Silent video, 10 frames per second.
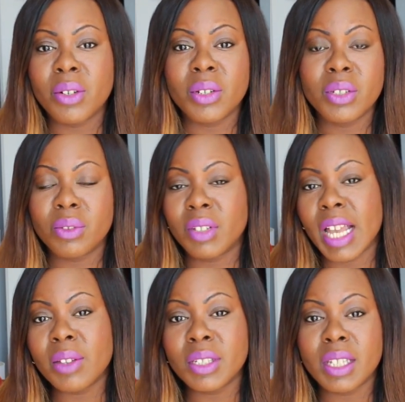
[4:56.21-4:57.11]
or years of
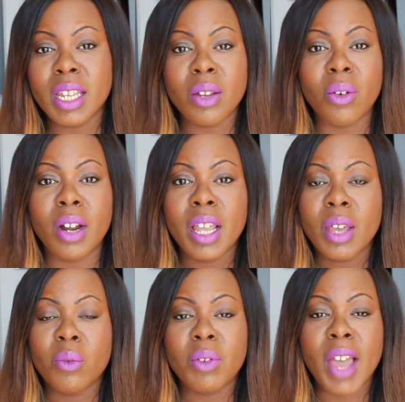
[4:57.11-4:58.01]
counseling, or
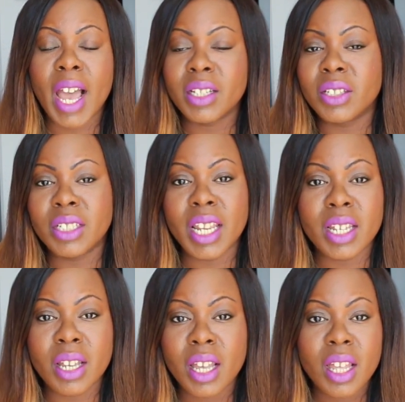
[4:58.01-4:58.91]
we've had to
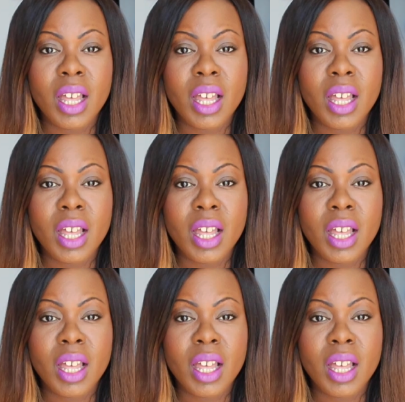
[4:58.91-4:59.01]
take